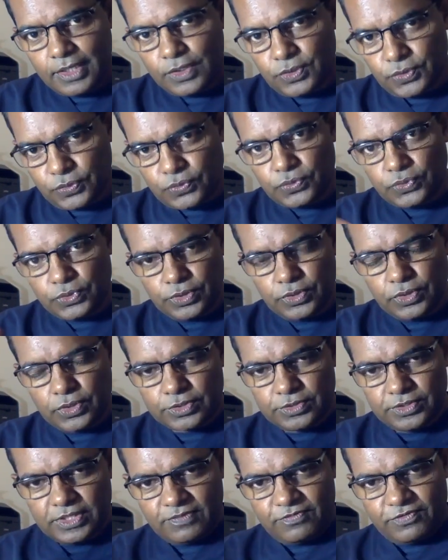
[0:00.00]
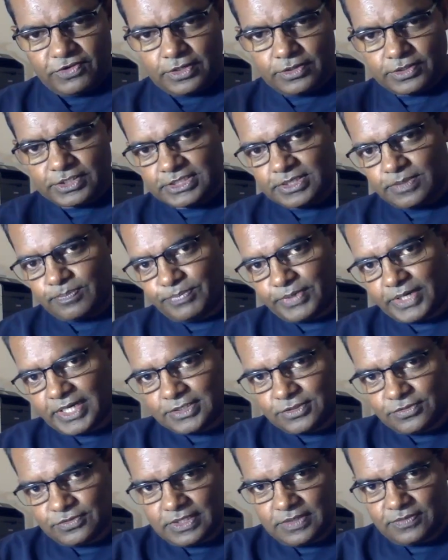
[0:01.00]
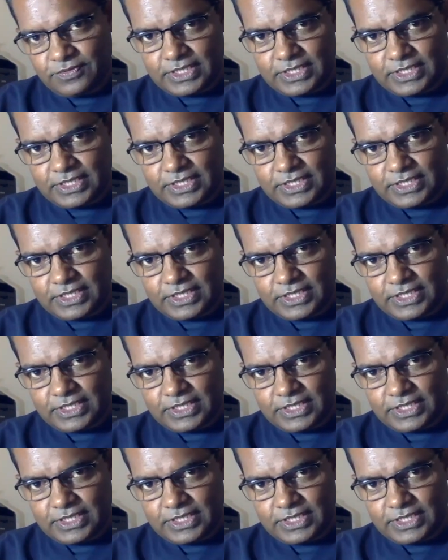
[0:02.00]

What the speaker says: You could go to the fellowship pathway